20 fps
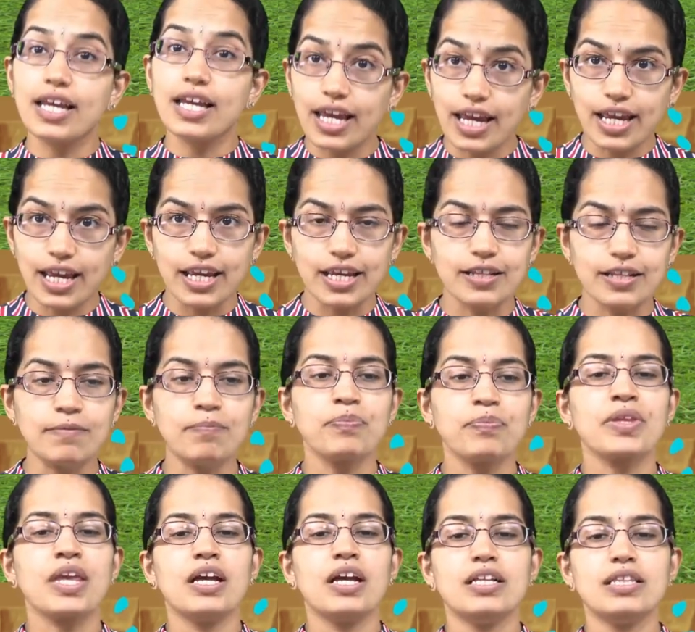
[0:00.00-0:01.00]
again,
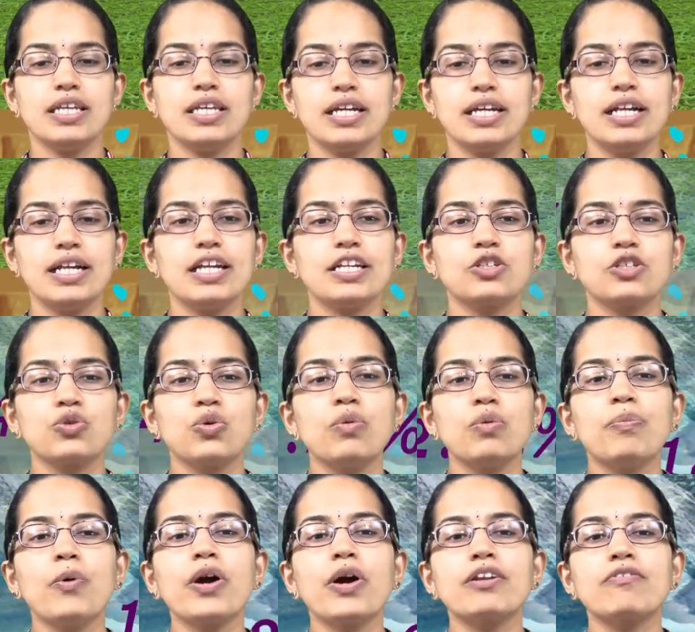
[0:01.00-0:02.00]
nearly
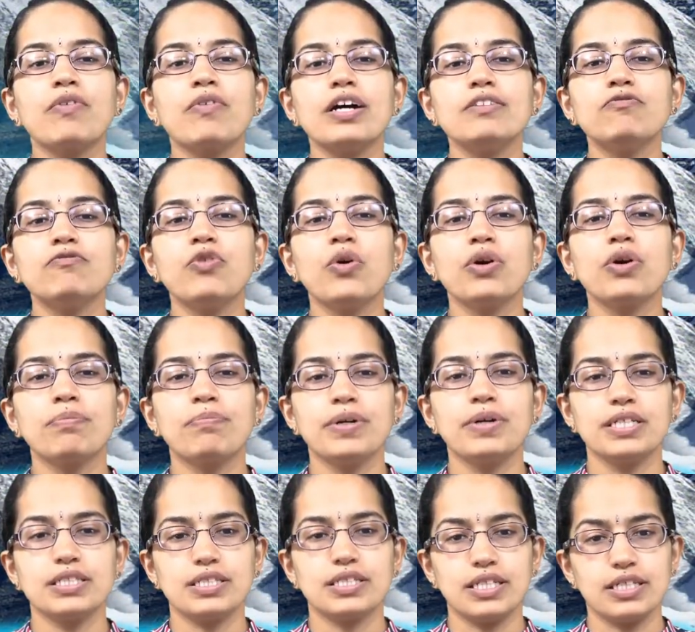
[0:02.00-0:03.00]

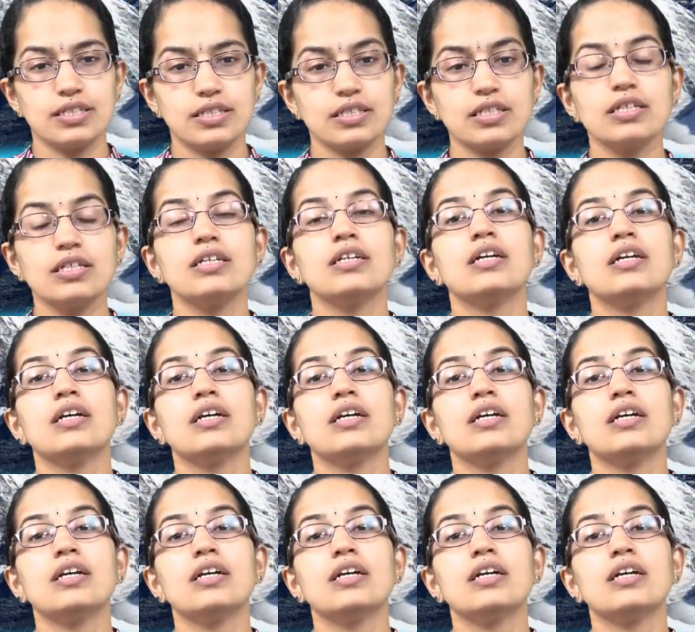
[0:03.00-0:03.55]
2.14%